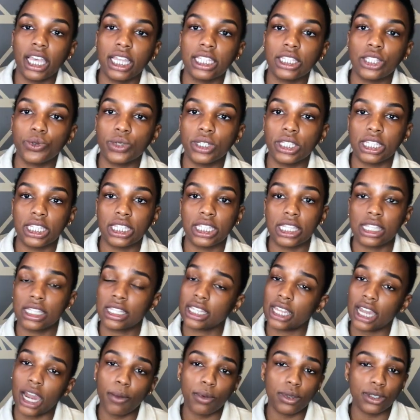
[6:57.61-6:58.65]
into existence
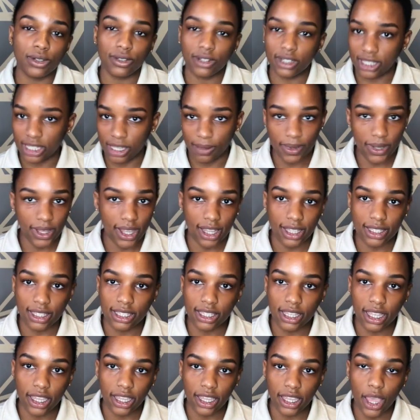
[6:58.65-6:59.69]
that I was going to see
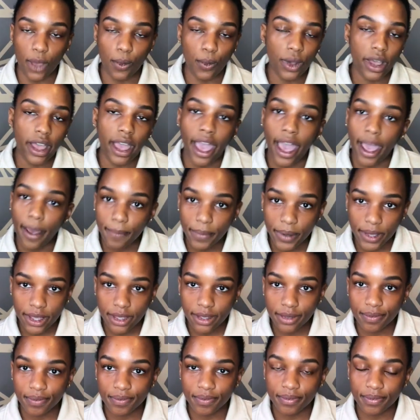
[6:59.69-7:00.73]
Beyonce. And what
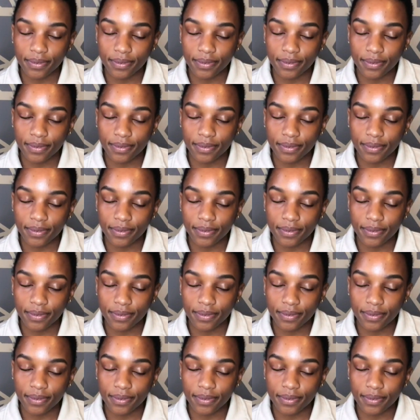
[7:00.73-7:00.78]
happened?